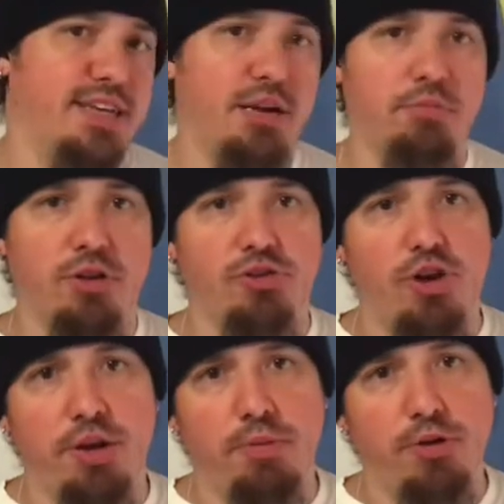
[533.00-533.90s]
I'm going to
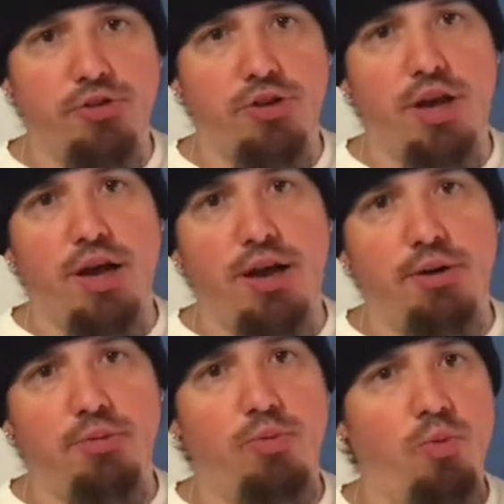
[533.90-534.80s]
try to post
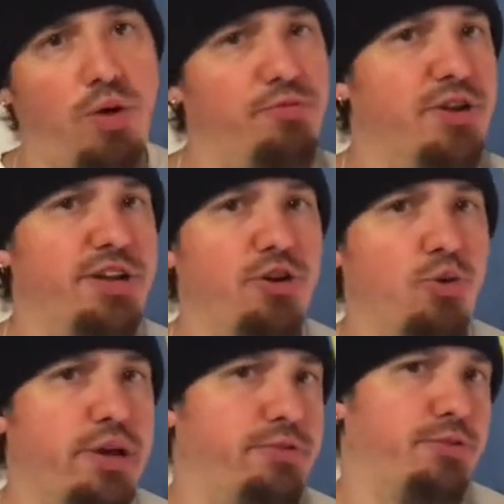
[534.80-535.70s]
1 video a
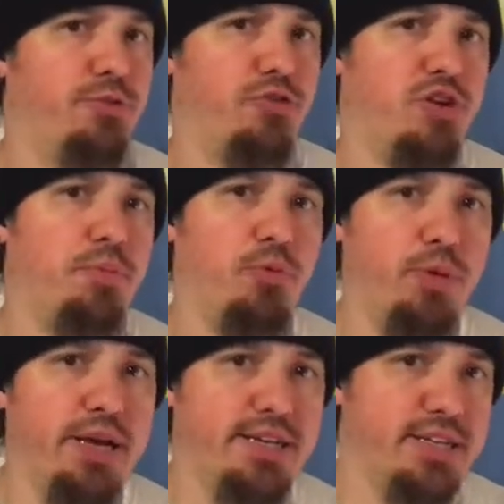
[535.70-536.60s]
week for the first couple
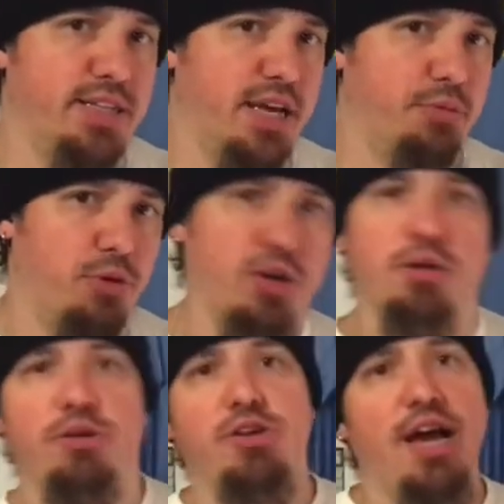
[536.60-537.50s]
weeks, and then we're going
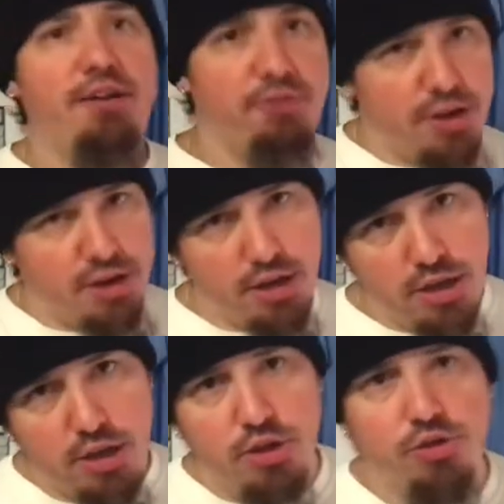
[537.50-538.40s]
to dive in,
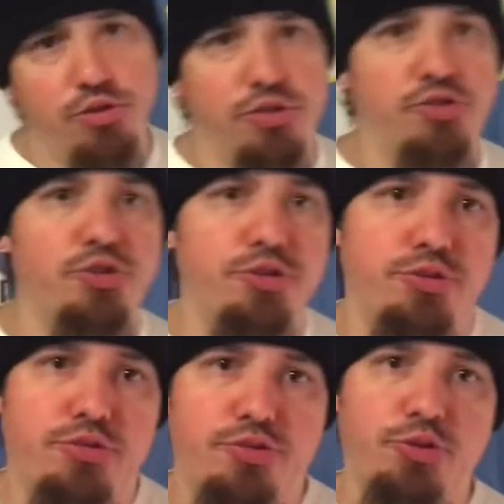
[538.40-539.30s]
do the
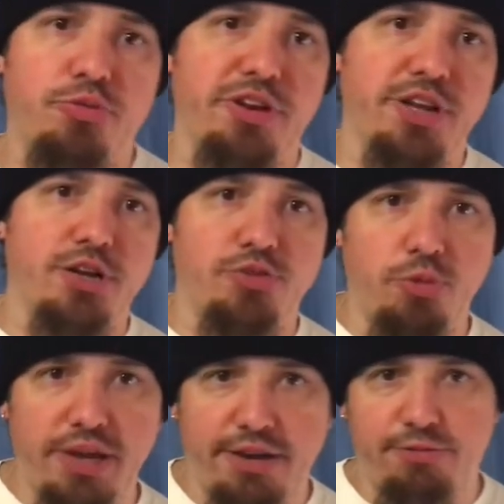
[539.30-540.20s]
two videos a
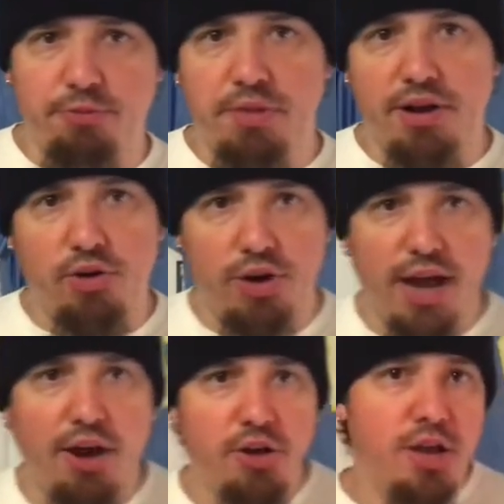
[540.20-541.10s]
week from there on
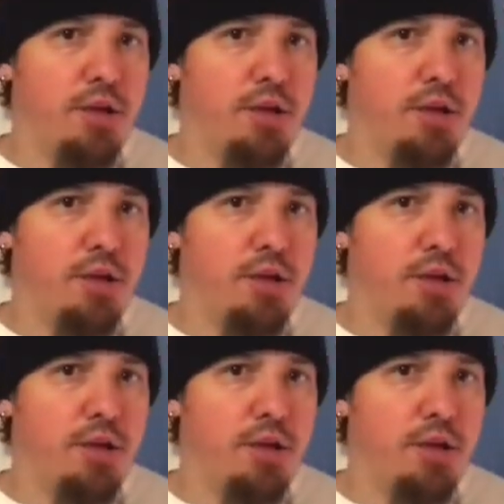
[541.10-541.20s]
out.